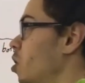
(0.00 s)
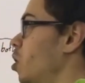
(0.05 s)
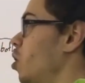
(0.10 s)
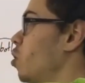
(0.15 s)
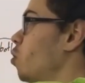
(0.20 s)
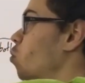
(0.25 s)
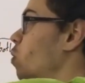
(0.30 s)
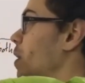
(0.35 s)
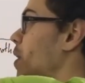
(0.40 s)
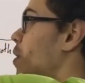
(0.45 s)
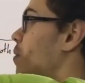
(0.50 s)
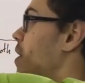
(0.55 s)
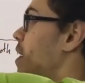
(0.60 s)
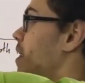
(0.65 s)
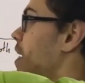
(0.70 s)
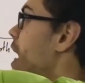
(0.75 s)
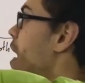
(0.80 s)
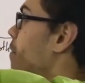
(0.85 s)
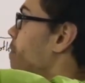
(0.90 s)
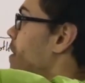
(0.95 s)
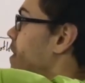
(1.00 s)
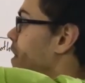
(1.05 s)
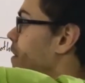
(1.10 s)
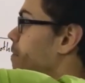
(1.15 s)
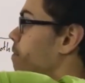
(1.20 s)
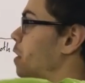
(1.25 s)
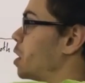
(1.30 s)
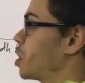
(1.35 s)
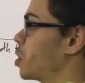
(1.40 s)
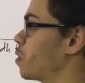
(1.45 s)
we know that f has a
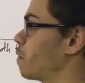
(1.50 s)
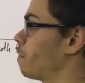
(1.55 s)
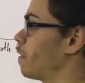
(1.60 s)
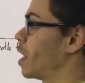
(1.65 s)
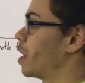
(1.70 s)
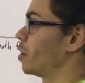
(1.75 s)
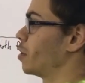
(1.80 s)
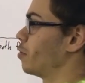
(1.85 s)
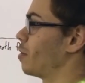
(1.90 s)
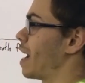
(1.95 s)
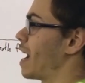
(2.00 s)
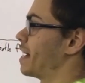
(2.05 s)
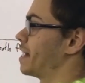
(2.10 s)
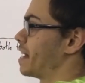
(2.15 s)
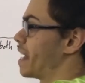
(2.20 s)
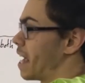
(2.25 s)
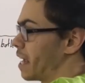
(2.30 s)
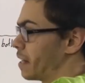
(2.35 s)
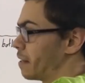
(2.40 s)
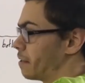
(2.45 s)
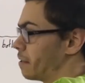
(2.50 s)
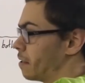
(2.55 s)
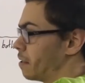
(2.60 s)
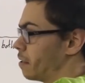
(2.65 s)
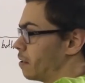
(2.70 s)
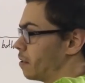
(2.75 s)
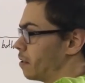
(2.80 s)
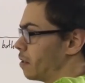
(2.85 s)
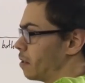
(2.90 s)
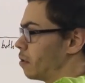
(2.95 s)
functional value at A.
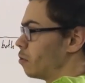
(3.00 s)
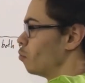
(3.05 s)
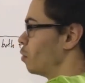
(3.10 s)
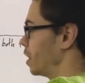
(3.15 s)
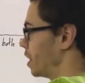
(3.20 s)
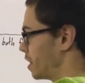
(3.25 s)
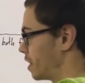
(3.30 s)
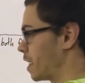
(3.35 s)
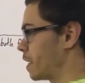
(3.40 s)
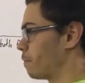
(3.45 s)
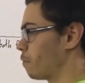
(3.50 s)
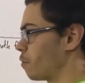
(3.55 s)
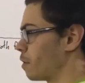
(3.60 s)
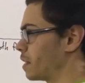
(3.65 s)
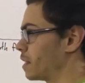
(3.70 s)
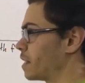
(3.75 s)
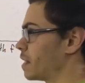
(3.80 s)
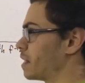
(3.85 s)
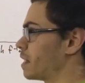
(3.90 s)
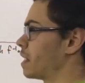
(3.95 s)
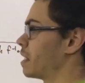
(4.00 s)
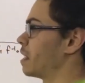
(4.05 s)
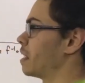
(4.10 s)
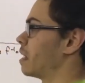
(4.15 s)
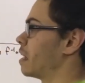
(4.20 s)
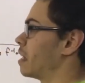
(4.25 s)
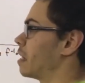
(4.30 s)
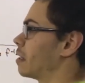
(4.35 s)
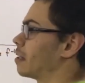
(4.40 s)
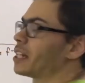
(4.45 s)
We could say, for instance,
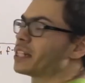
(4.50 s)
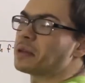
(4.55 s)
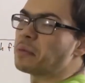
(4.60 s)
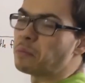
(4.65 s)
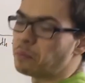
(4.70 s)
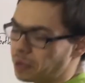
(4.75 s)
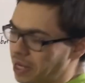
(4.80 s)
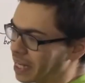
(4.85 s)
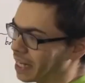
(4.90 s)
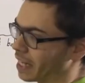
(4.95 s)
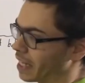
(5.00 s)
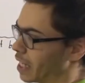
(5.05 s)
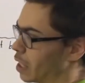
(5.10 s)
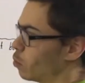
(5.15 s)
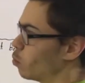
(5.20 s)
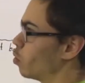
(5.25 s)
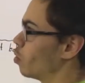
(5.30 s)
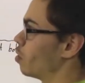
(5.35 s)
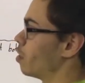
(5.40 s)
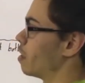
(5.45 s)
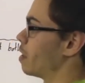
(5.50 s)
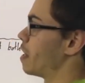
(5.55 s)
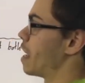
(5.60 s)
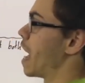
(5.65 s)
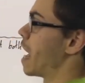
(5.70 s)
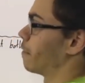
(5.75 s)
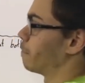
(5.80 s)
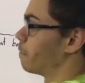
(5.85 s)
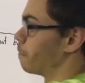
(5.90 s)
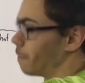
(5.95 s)
let B equal
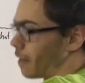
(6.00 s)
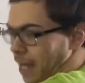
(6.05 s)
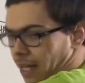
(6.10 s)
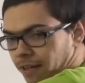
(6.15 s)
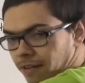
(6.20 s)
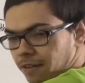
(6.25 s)
f of A.